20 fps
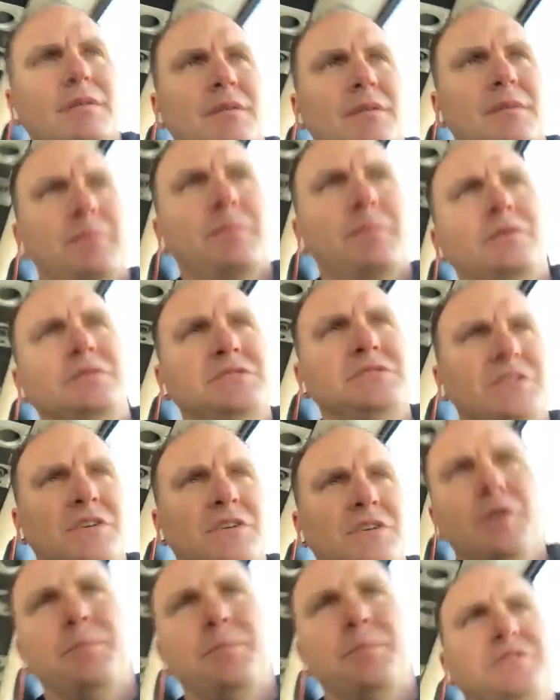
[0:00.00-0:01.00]
most of the
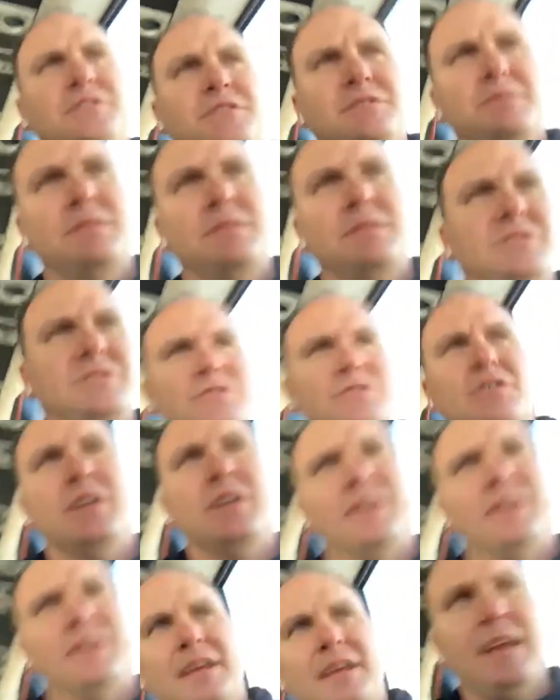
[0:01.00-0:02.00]
group is
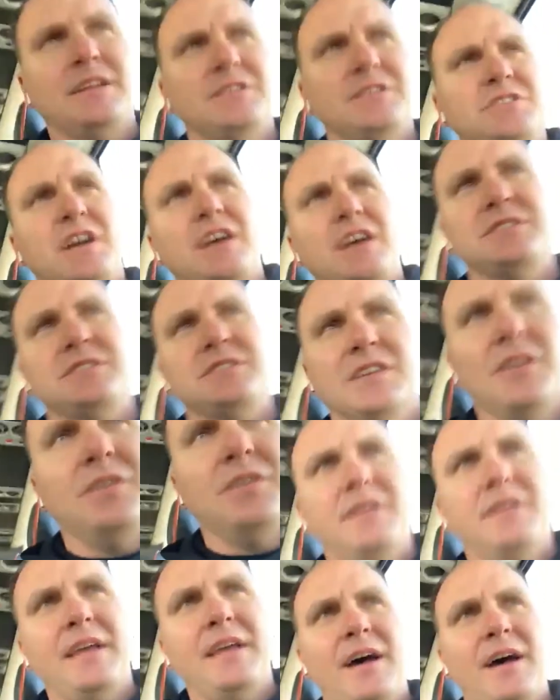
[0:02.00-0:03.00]
struggling to get shots to go
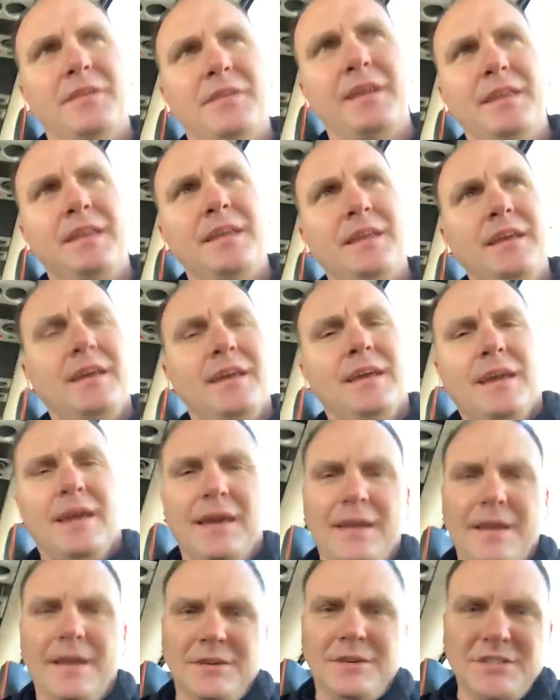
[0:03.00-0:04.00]
down, and
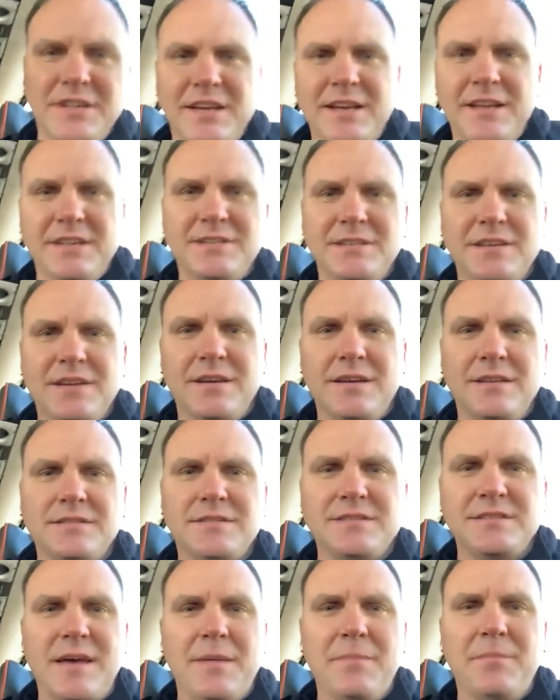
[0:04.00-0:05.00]
here she hits a
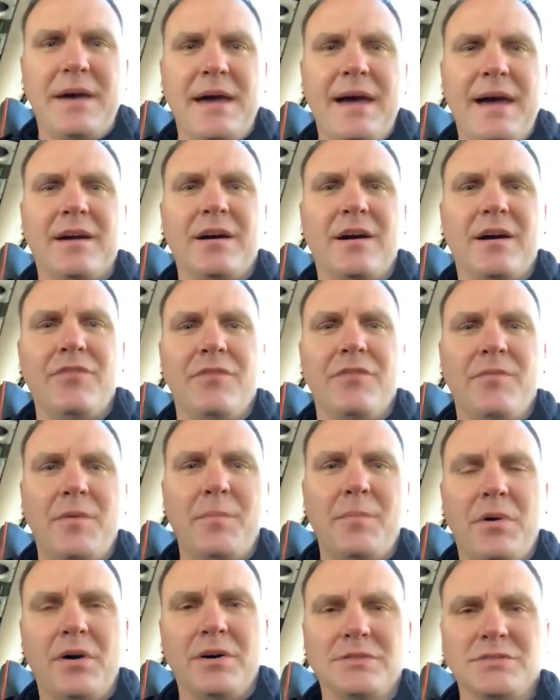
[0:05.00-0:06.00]
step back off of a
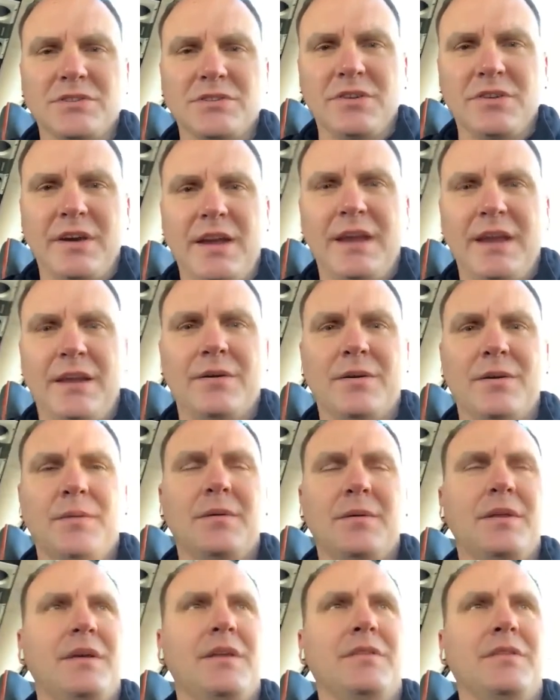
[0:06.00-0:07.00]
ball screen or
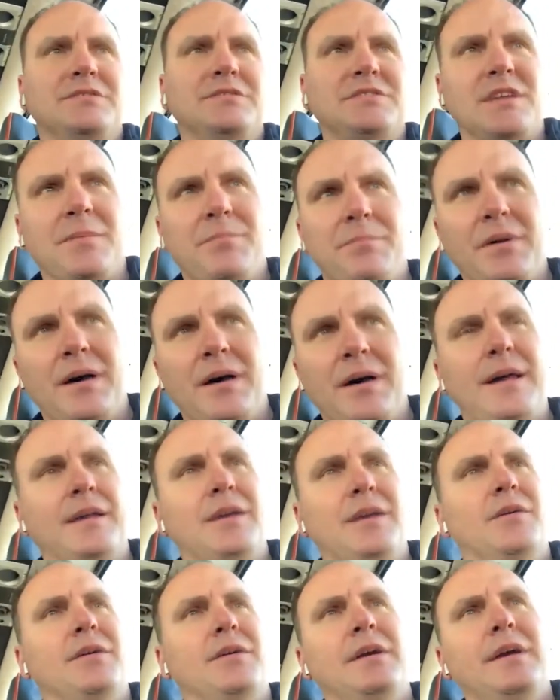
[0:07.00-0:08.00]
another step back,
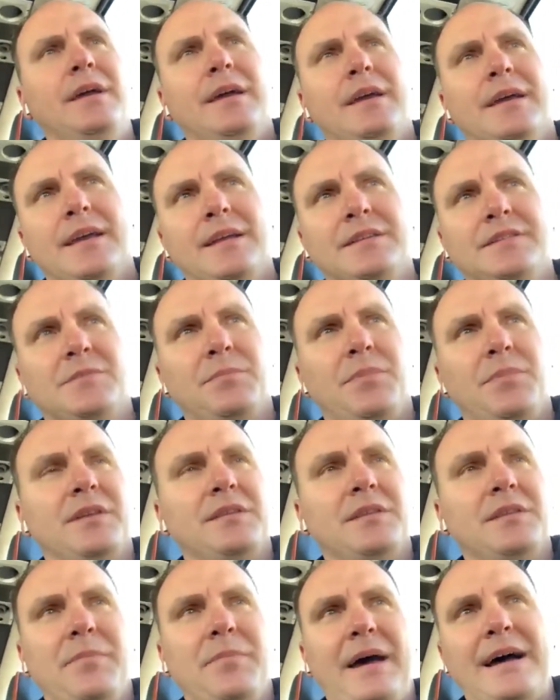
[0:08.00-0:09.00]
or gets the ball at
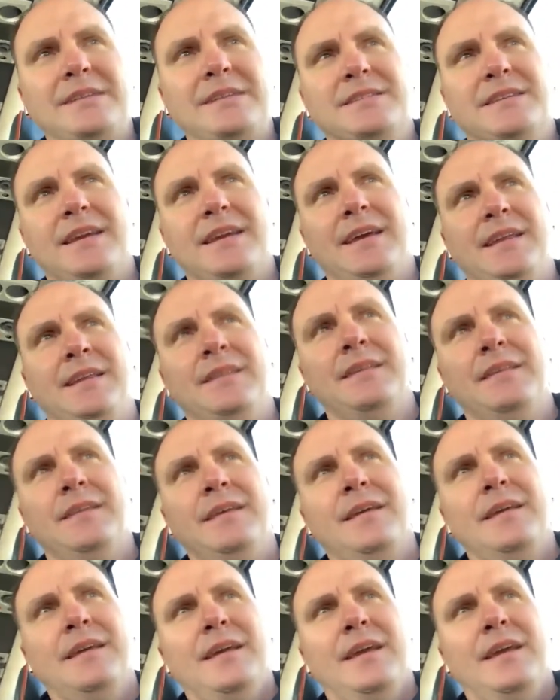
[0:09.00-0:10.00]
the basket. And,
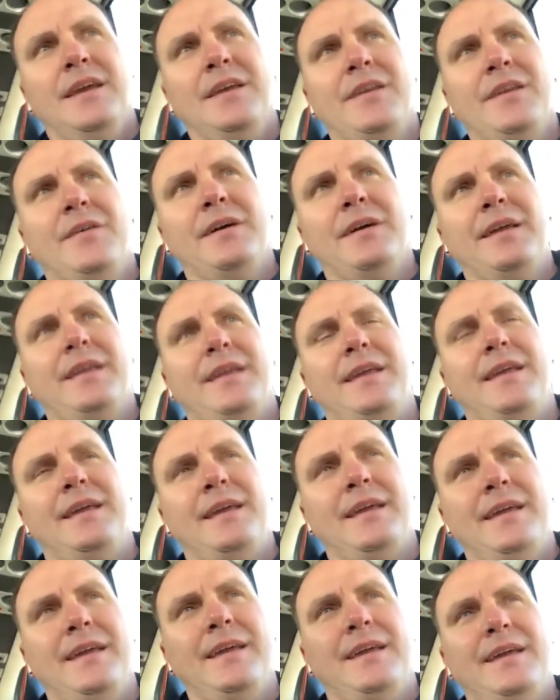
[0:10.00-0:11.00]
you know,
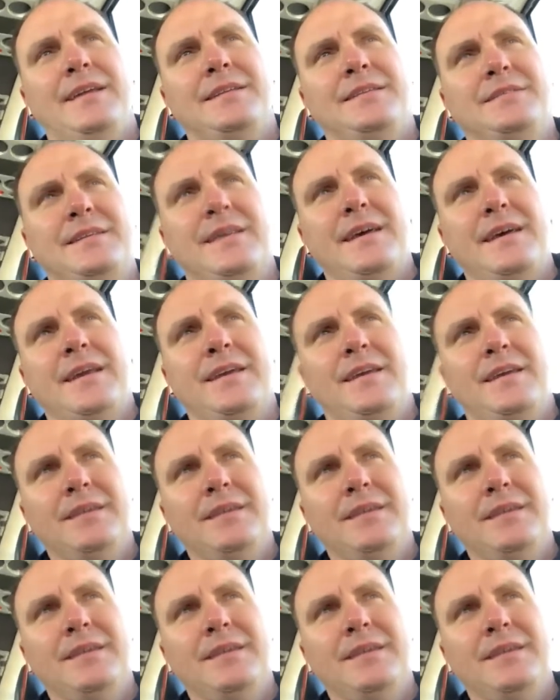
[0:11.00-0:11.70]
it's like,